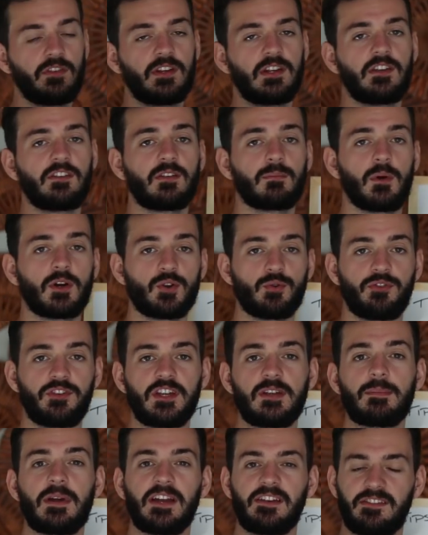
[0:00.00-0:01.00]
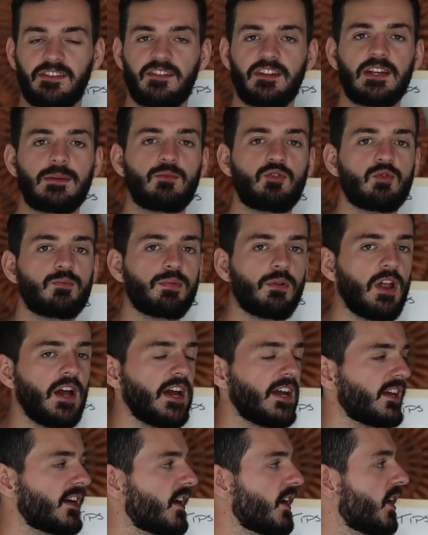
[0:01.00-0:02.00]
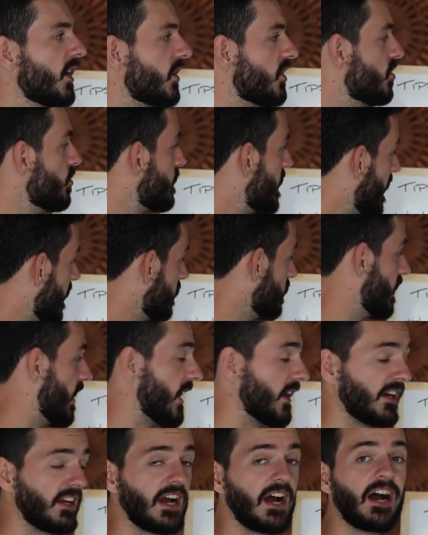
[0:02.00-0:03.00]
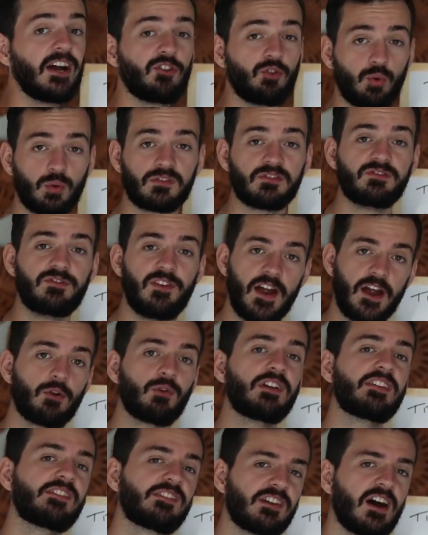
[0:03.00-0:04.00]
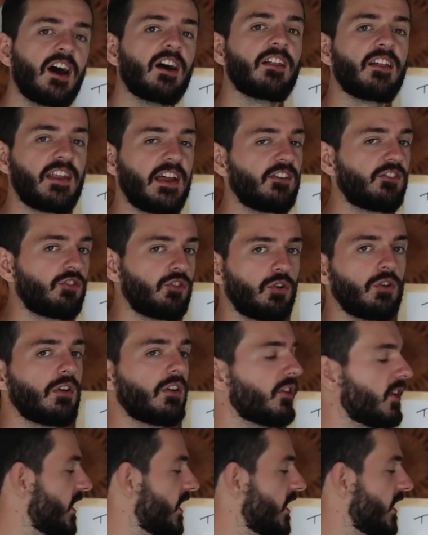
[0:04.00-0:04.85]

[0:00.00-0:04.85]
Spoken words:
see this among your teammates, the teams you play, you get a lot of guys who are very solid at certain